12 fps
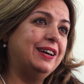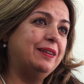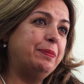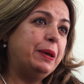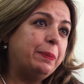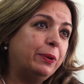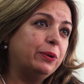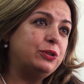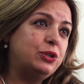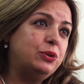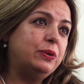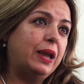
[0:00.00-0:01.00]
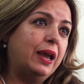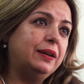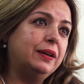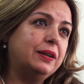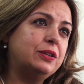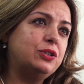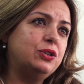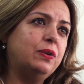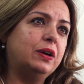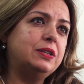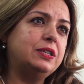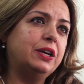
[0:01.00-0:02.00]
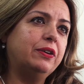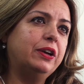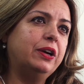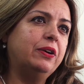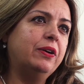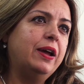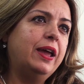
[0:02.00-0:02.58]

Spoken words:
people to Canada, to Ontario,